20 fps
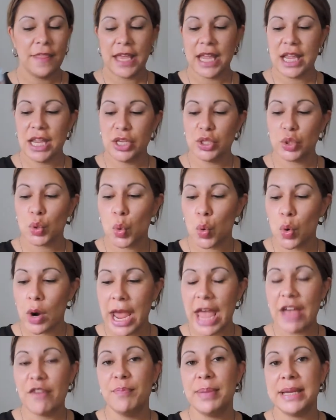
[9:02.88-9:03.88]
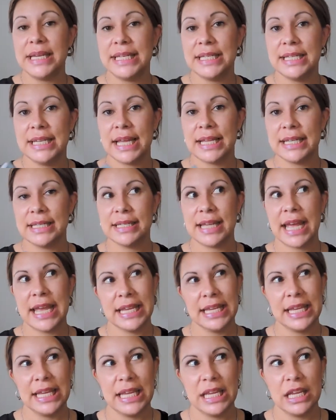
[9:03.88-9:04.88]
these, or I have been
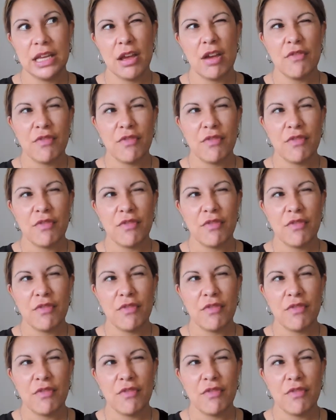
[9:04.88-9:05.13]
taking,